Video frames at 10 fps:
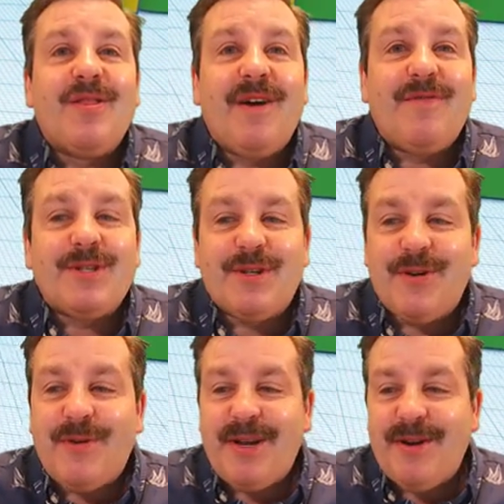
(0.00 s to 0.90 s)
Love what
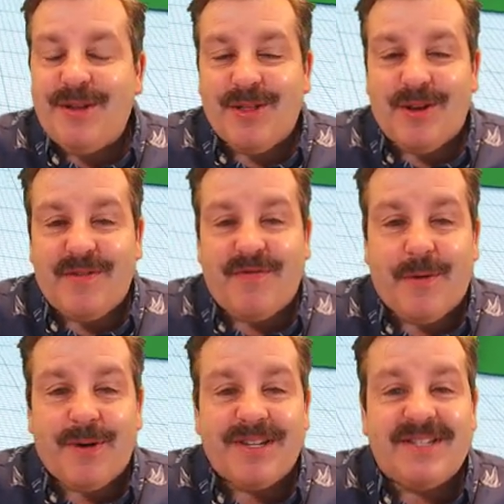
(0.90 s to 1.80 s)
you're doing here and looking
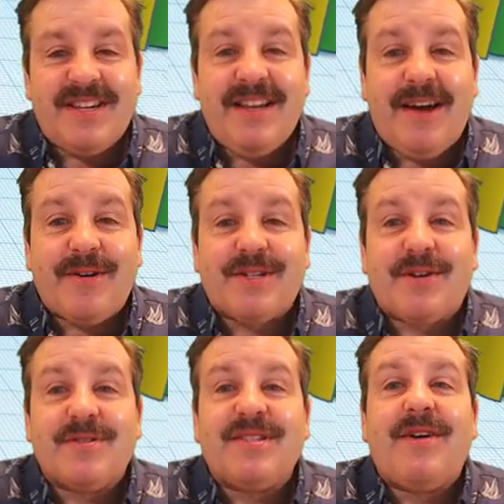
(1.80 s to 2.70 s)
forward to seeing how
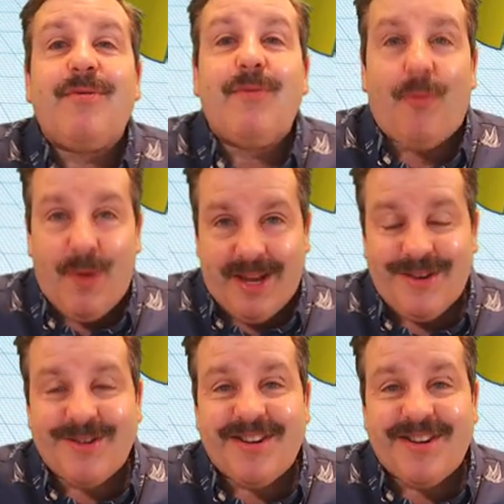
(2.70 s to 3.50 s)
it turns out when you're